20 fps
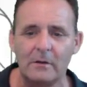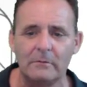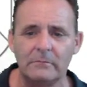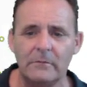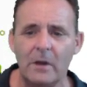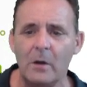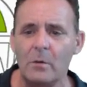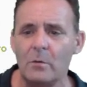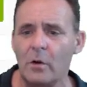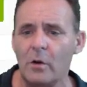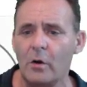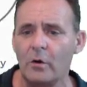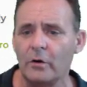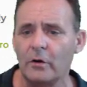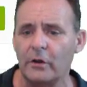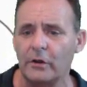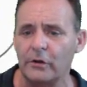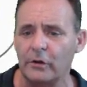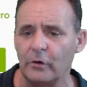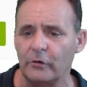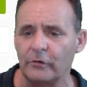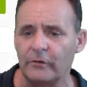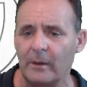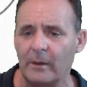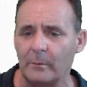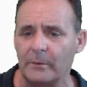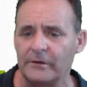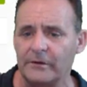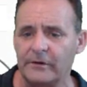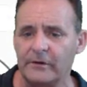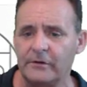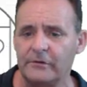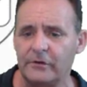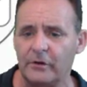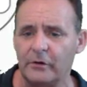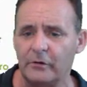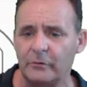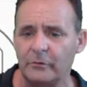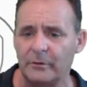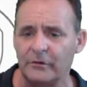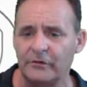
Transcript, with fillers: no longer use that we did use,